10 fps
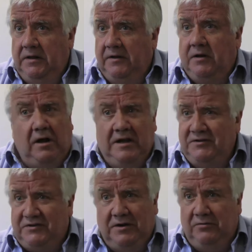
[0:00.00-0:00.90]
The
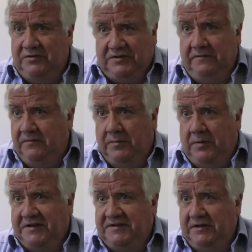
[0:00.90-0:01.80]
clients know there's
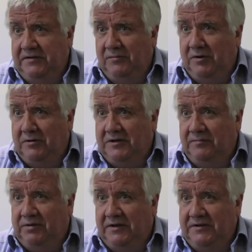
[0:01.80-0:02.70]
overcapacity in the
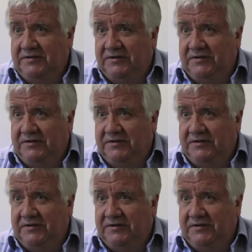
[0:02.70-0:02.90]
marketplace,